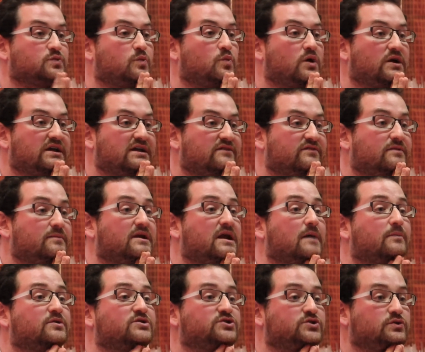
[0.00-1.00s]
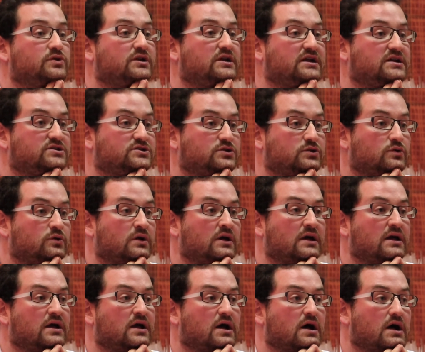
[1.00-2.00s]
We want to give them an opportunity to
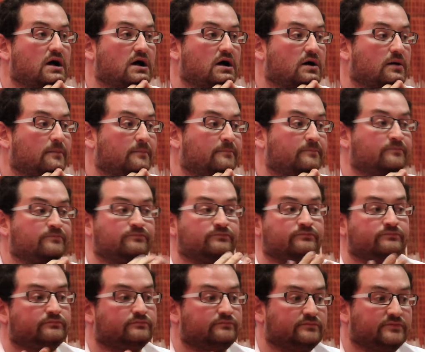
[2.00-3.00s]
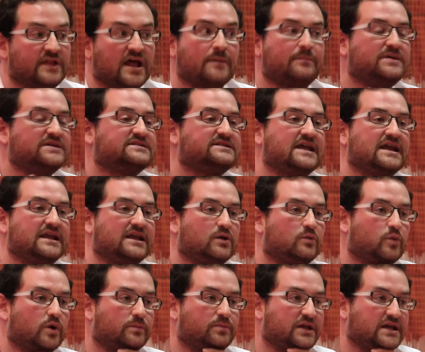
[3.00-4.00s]
not be standing
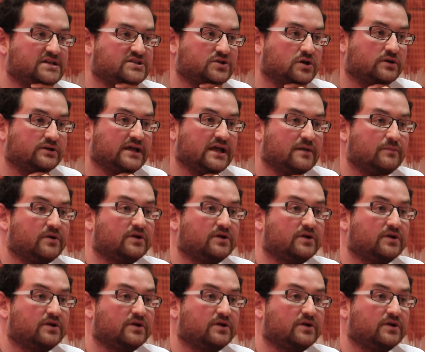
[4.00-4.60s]
in one place all day.